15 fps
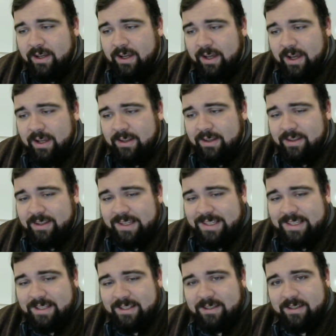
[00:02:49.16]
And the
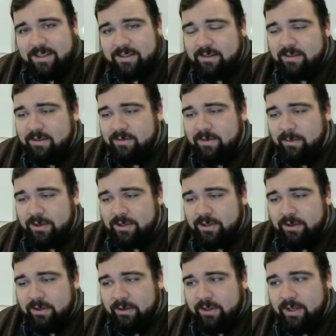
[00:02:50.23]
distance from our
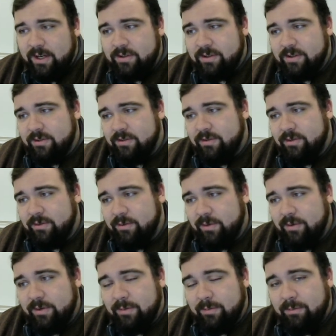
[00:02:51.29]
starting location to
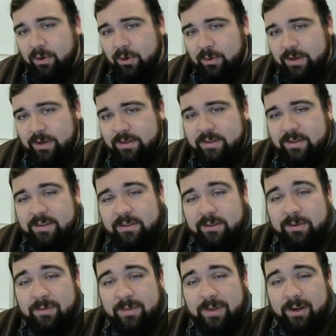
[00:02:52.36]
the point is
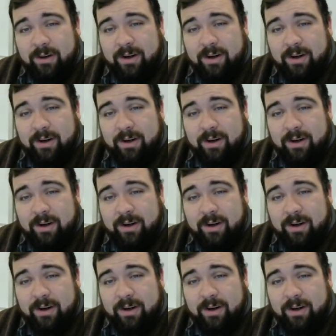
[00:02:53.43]
going to be our